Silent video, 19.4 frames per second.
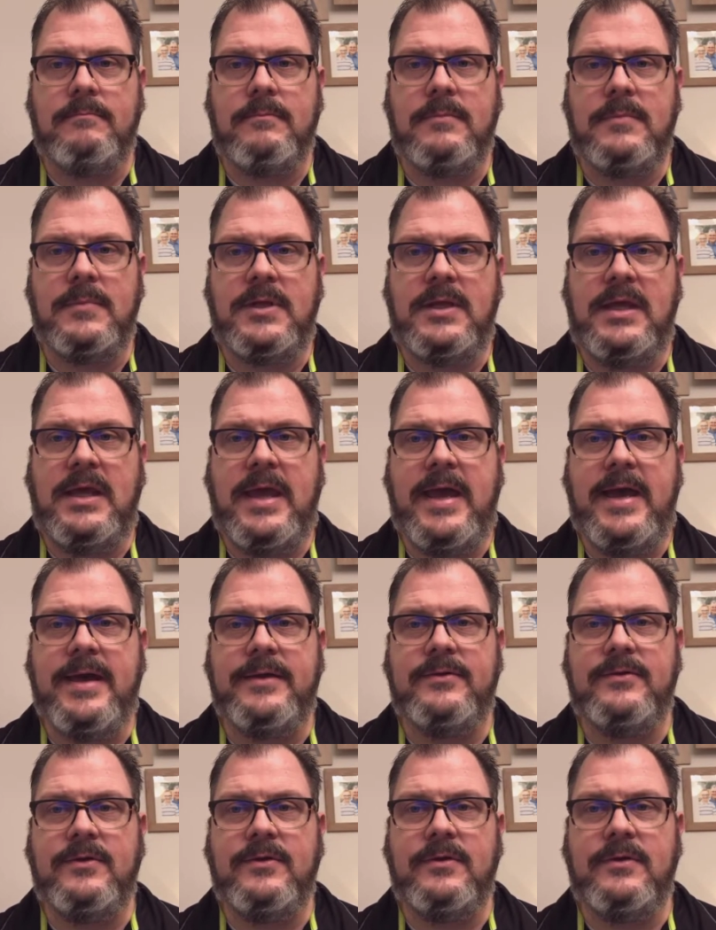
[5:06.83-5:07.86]
He
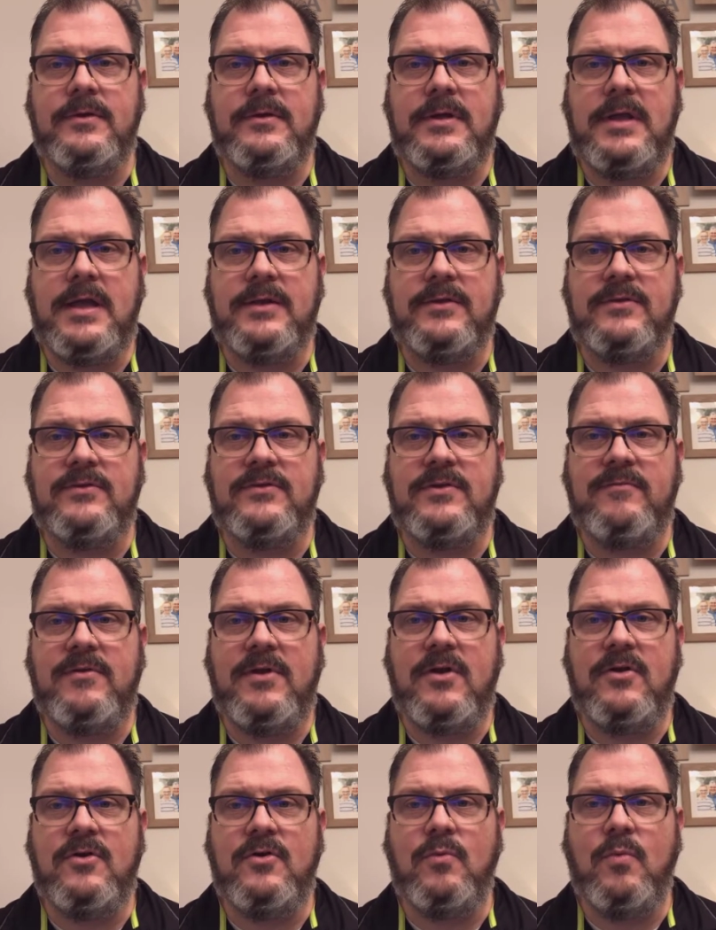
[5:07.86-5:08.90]
had
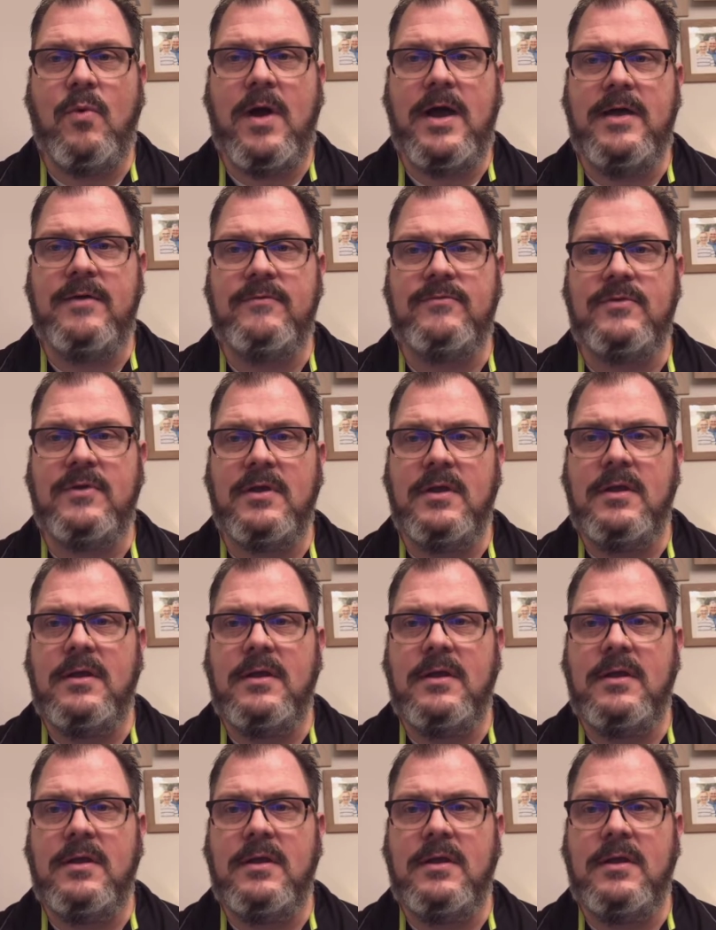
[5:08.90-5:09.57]
700 wives,